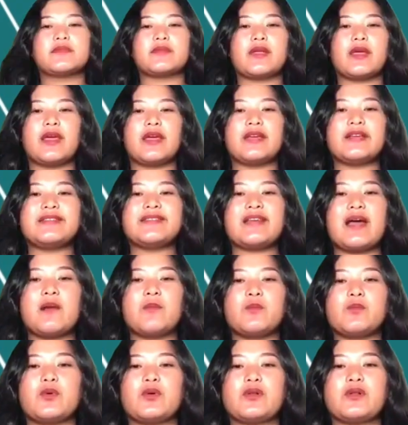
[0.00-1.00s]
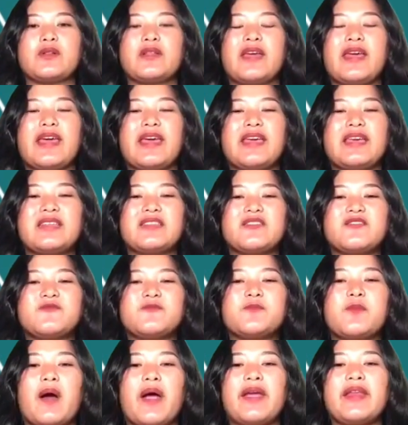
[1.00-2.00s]
Example: in
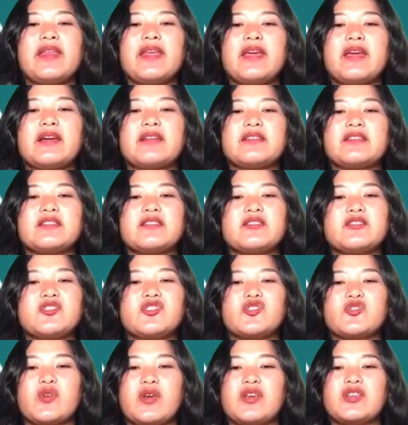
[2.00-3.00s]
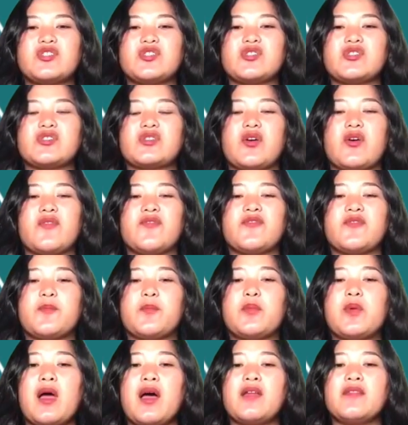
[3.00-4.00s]
combining an illustration of the
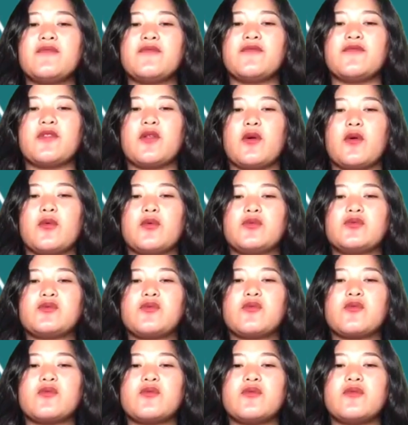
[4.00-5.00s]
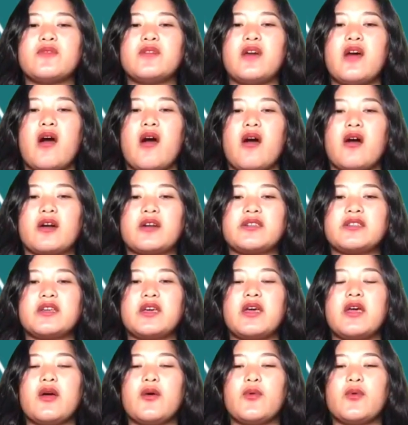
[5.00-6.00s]
blood flow through the heart
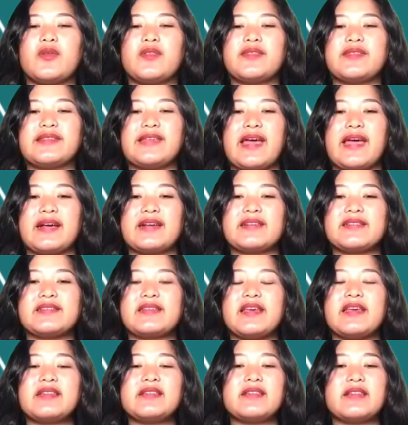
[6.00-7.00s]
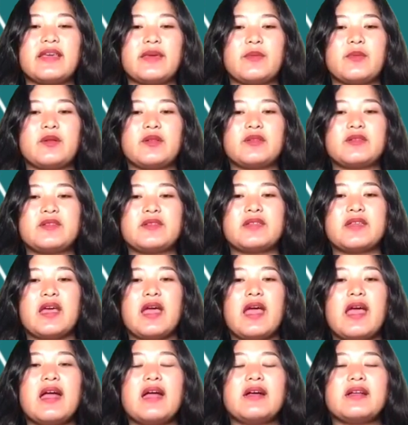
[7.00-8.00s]
with text and labels,
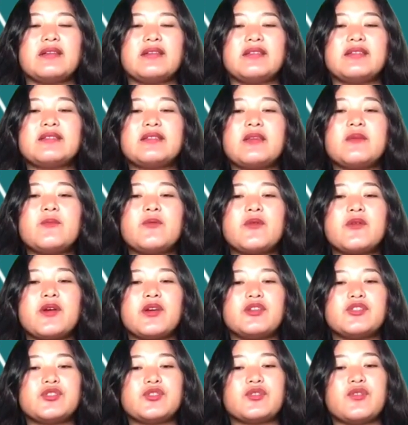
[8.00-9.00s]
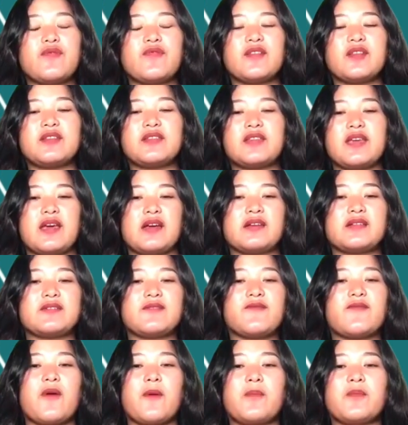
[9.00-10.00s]
the separation of the text
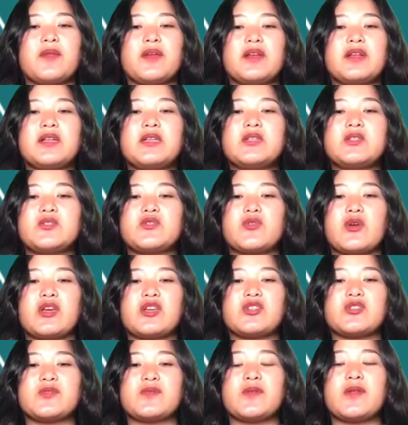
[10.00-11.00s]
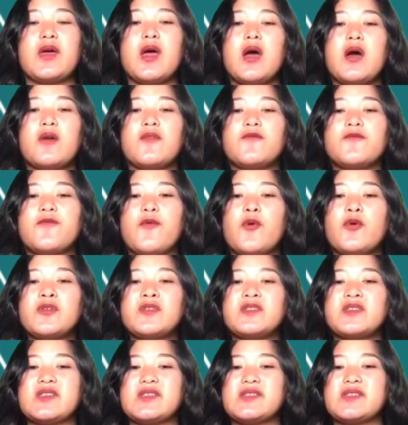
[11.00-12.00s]
from the illustration
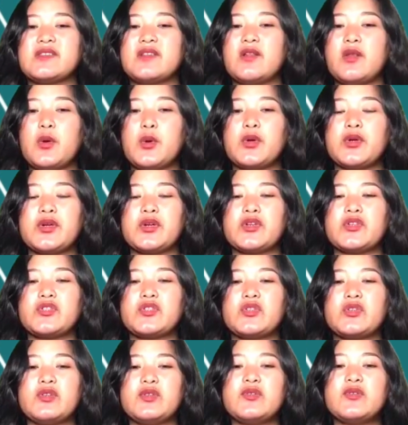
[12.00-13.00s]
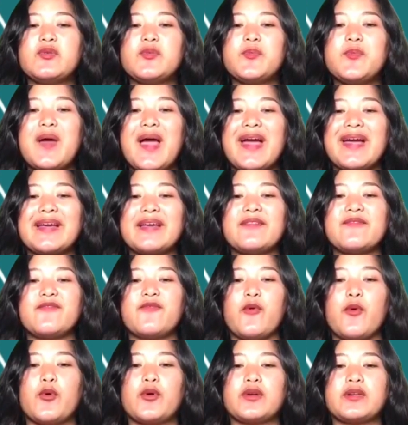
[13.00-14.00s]
forces the learner to look back and
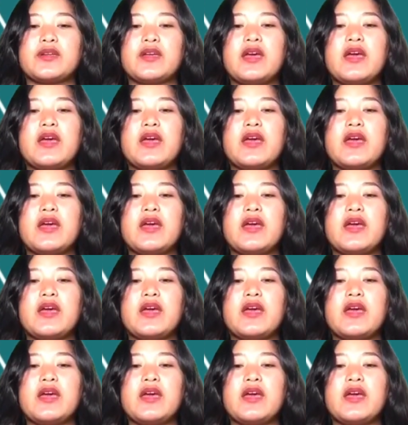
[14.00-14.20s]
forth